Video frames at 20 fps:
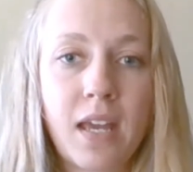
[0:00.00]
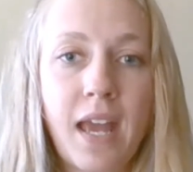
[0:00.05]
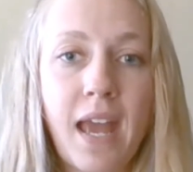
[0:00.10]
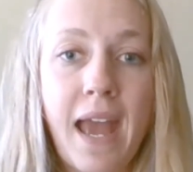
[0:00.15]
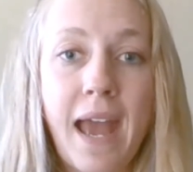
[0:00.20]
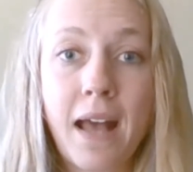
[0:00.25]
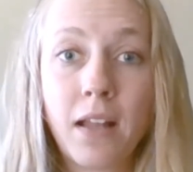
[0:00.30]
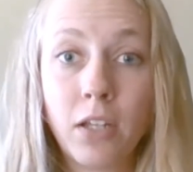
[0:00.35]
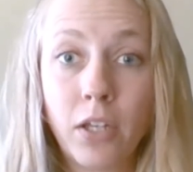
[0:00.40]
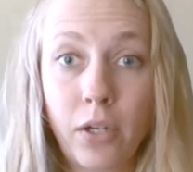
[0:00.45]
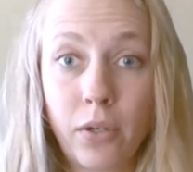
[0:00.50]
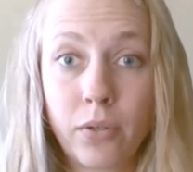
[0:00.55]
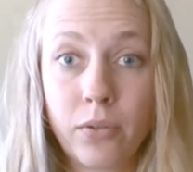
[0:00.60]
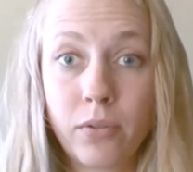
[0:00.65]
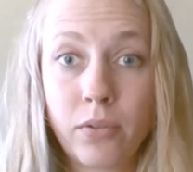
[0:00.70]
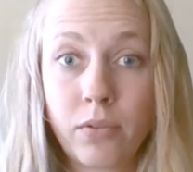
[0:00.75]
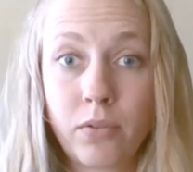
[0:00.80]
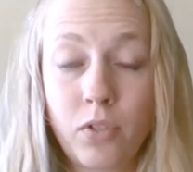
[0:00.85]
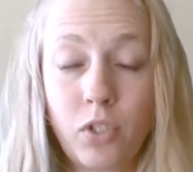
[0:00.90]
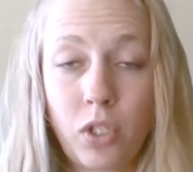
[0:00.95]
aloe
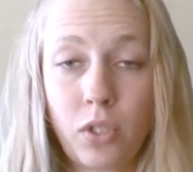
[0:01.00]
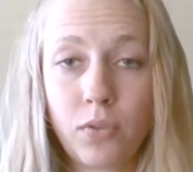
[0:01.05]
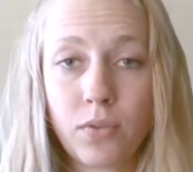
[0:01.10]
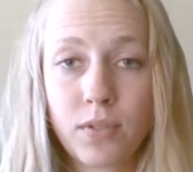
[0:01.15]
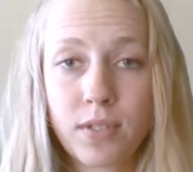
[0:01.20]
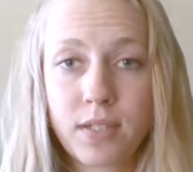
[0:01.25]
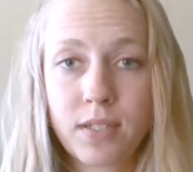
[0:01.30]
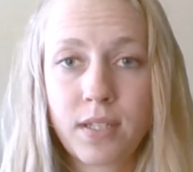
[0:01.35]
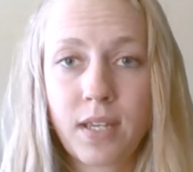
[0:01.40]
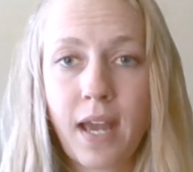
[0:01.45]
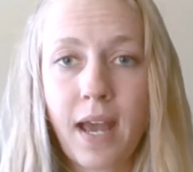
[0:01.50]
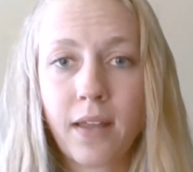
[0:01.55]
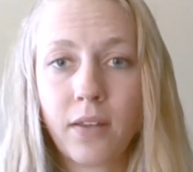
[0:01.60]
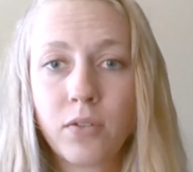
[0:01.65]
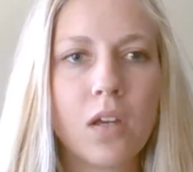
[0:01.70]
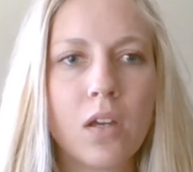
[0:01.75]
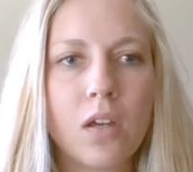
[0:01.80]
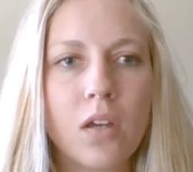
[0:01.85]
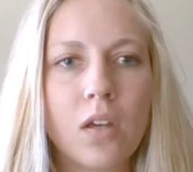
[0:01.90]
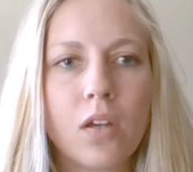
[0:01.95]
juice.
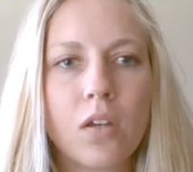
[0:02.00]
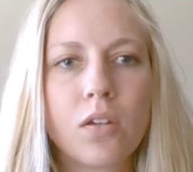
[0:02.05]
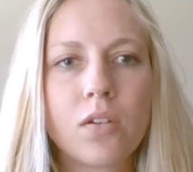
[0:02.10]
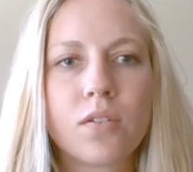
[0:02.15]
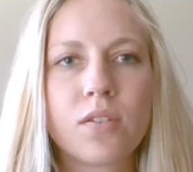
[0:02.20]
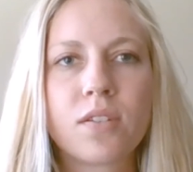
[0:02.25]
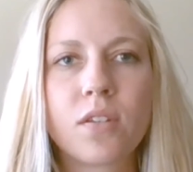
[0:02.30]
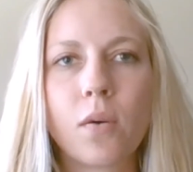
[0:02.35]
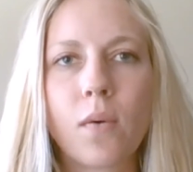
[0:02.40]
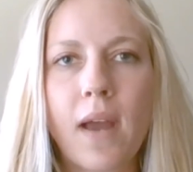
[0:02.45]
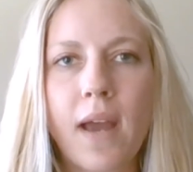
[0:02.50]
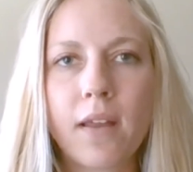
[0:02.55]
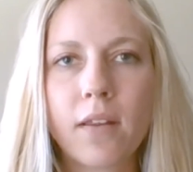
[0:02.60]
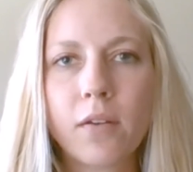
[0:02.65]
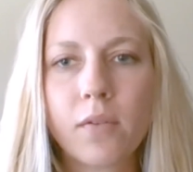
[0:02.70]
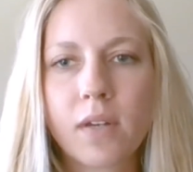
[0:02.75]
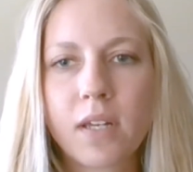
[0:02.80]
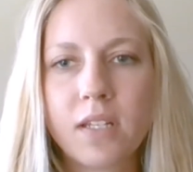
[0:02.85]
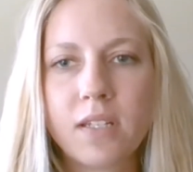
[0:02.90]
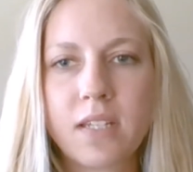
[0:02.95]
So aloe
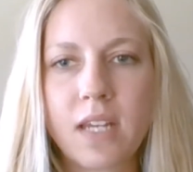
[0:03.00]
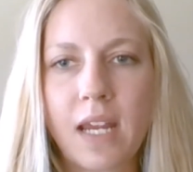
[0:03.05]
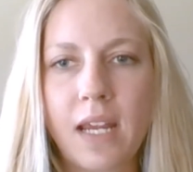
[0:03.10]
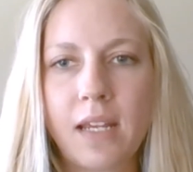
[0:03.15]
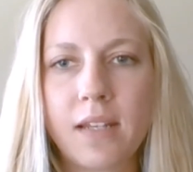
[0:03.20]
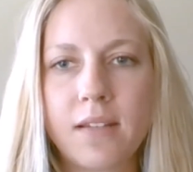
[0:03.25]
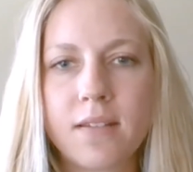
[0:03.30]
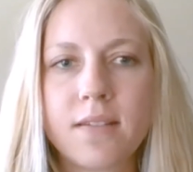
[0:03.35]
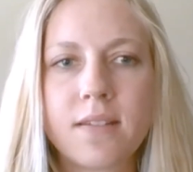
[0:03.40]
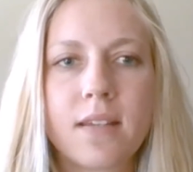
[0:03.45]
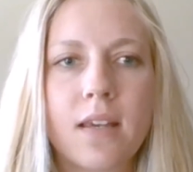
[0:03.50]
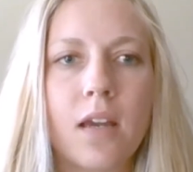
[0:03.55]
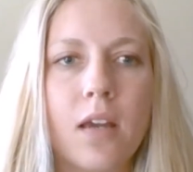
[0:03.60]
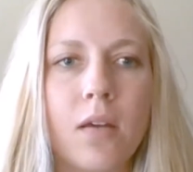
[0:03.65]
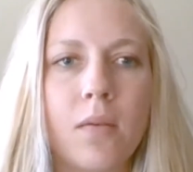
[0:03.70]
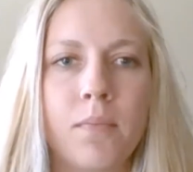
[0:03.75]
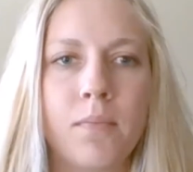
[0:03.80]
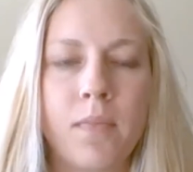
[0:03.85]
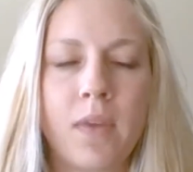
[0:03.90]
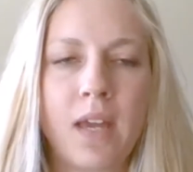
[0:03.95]
contains
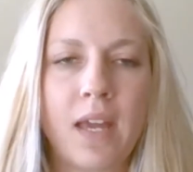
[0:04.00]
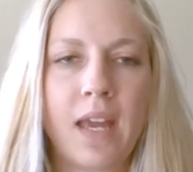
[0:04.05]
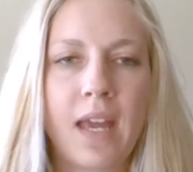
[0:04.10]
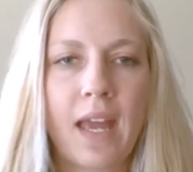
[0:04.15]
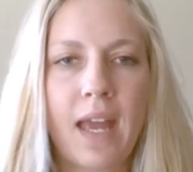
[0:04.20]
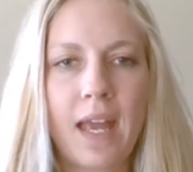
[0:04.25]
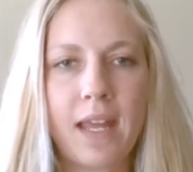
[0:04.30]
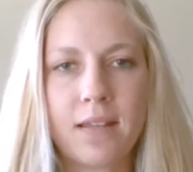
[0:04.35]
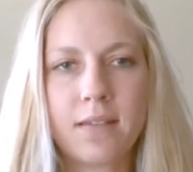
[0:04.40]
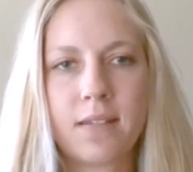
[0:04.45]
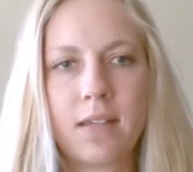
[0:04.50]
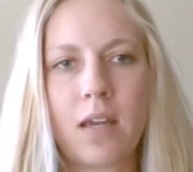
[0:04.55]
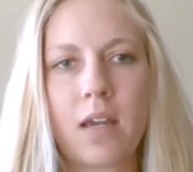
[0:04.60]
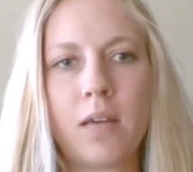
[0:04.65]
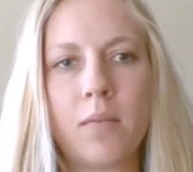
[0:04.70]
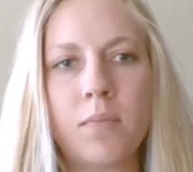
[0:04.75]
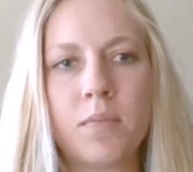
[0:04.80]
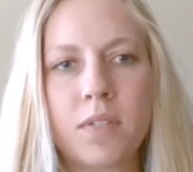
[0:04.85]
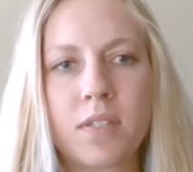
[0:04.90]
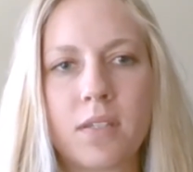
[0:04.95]

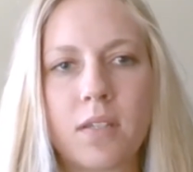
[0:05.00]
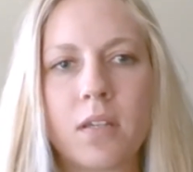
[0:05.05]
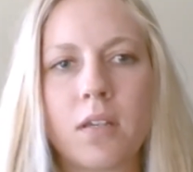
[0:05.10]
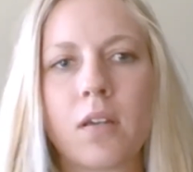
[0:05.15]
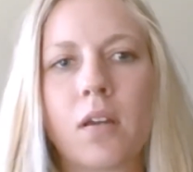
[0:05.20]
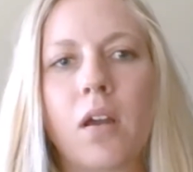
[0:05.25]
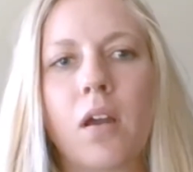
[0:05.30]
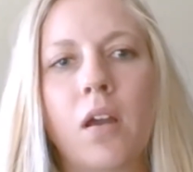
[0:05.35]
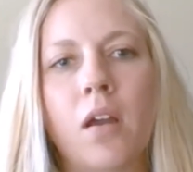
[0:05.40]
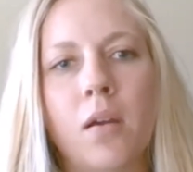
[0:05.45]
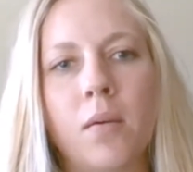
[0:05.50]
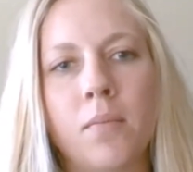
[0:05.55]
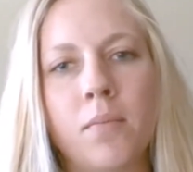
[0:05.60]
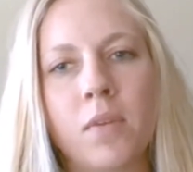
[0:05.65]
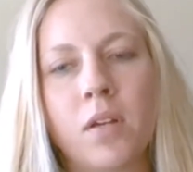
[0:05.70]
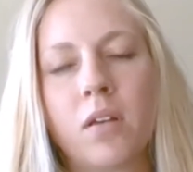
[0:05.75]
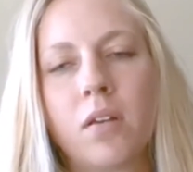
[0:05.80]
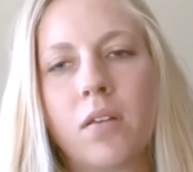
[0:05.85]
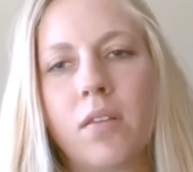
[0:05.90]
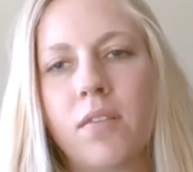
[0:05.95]
enzymes.
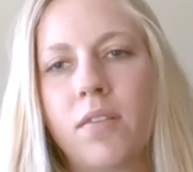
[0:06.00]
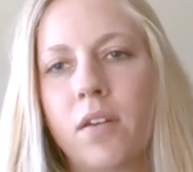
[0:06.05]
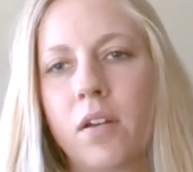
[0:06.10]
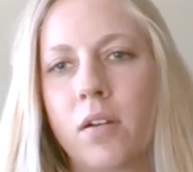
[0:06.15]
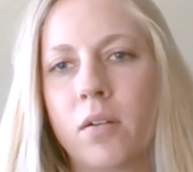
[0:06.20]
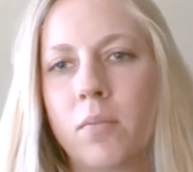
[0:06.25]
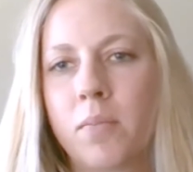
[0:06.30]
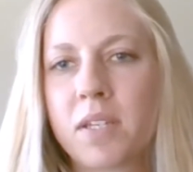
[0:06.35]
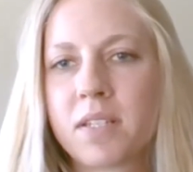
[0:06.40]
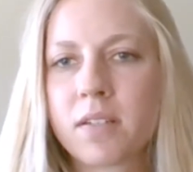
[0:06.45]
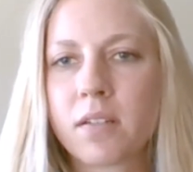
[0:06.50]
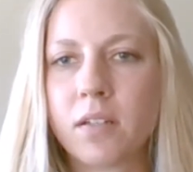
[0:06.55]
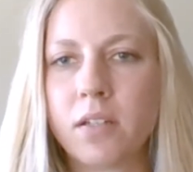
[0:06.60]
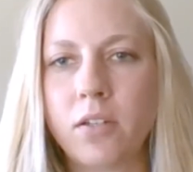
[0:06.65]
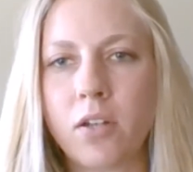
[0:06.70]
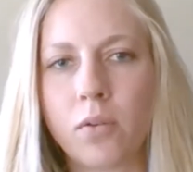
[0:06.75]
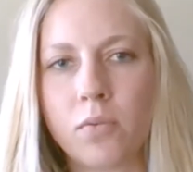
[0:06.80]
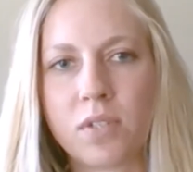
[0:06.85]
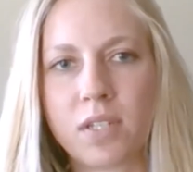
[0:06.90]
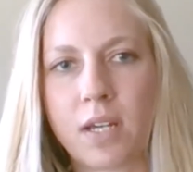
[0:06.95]
They're basically
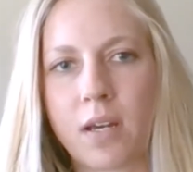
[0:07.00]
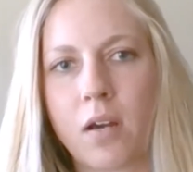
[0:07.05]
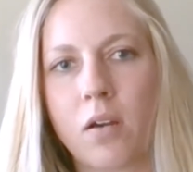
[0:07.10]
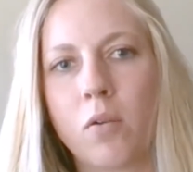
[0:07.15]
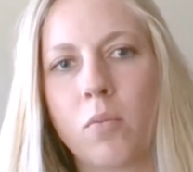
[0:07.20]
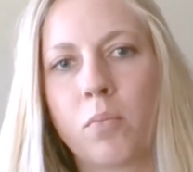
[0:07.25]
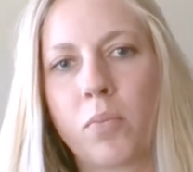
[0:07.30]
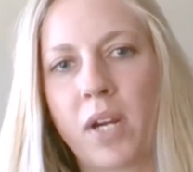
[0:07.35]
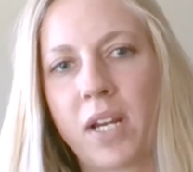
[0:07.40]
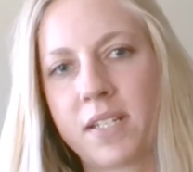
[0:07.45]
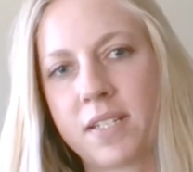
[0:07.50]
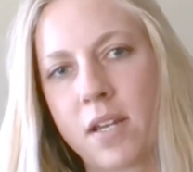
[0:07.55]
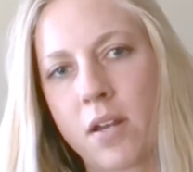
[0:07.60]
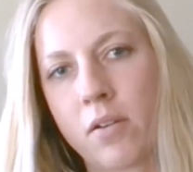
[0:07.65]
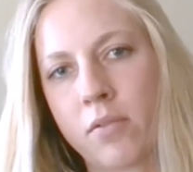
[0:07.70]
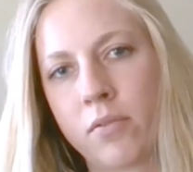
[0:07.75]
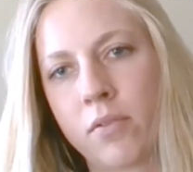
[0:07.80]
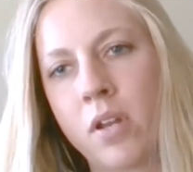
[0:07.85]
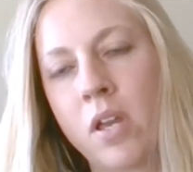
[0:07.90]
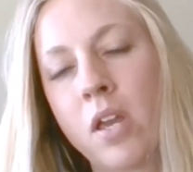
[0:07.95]
known to help break
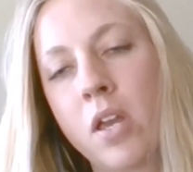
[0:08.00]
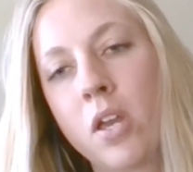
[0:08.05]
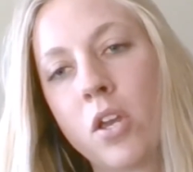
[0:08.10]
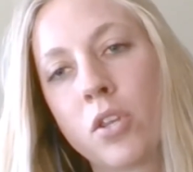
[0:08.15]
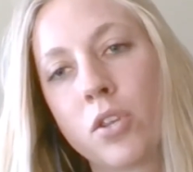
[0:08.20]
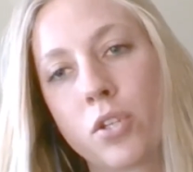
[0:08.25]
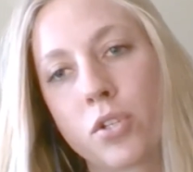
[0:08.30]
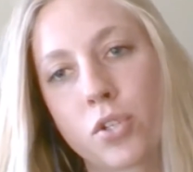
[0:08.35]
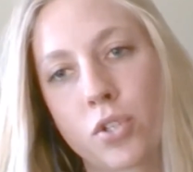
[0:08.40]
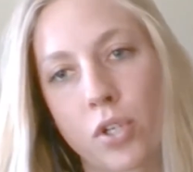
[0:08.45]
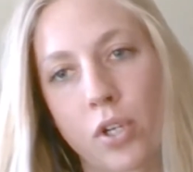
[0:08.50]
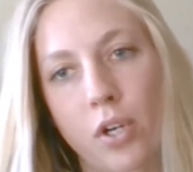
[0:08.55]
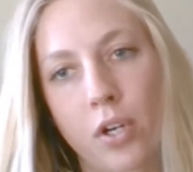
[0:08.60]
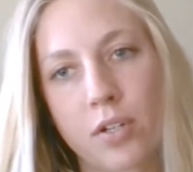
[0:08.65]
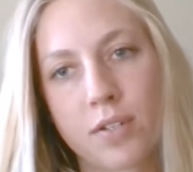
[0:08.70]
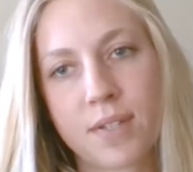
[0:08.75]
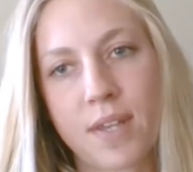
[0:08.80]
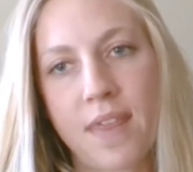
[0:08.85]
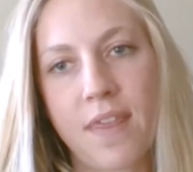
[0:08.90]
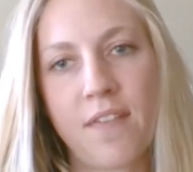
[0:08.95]
down the
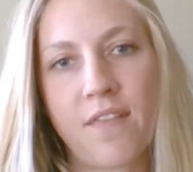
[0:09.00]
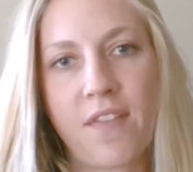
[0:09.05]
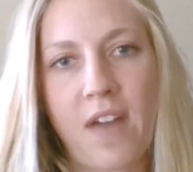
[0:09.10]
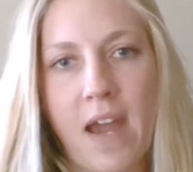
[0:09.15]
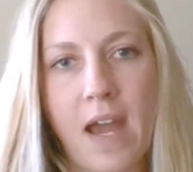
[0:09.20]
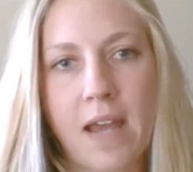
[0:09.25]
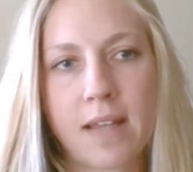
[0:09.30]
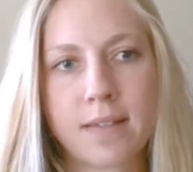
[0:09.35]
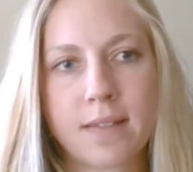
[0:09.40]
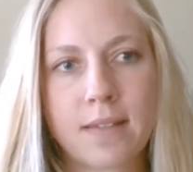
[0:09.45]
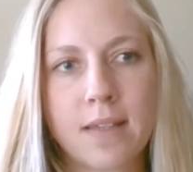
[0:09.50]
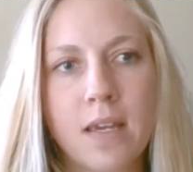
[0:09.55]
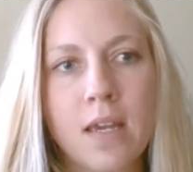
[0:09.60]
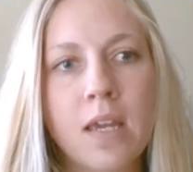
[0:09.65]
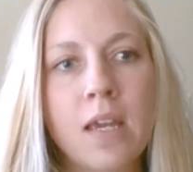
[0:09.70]
sugars and the fats